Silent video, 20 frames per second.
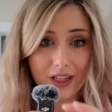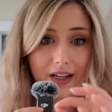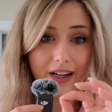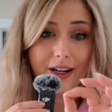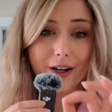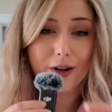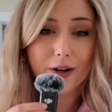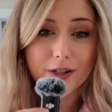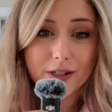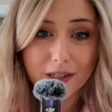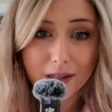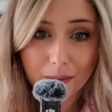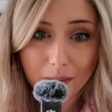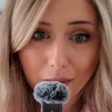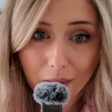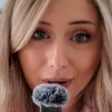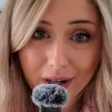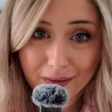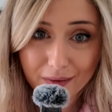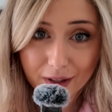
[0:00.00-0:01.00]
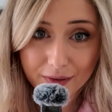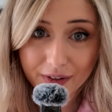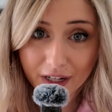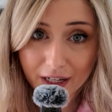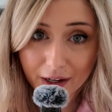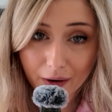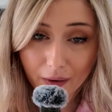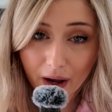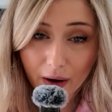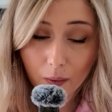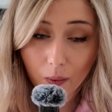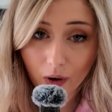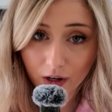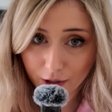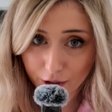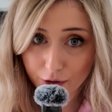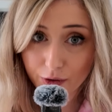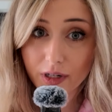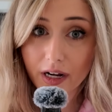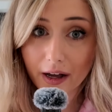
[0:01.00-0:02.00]
here's the point of the video I want
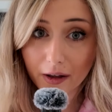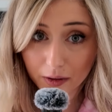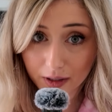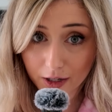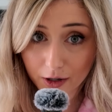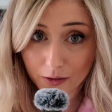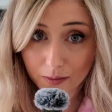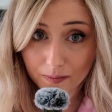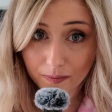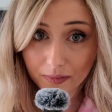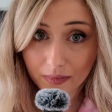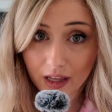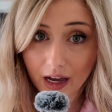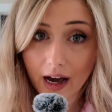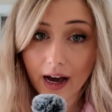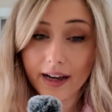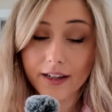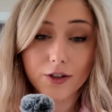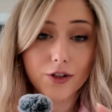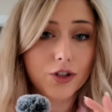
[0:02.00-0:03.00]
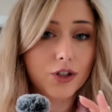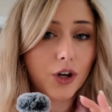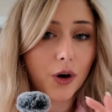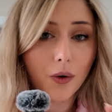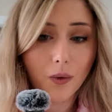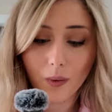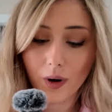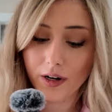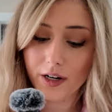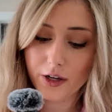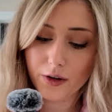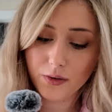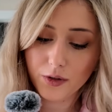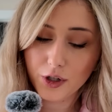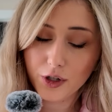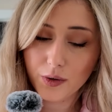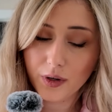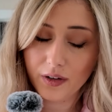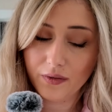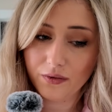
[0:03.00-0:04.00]
to tell you. I don't want you
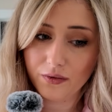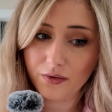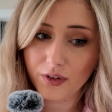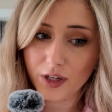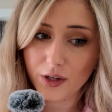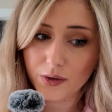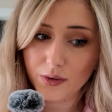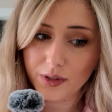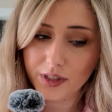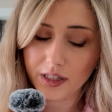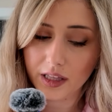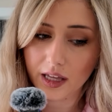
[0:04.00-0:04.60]
to confuse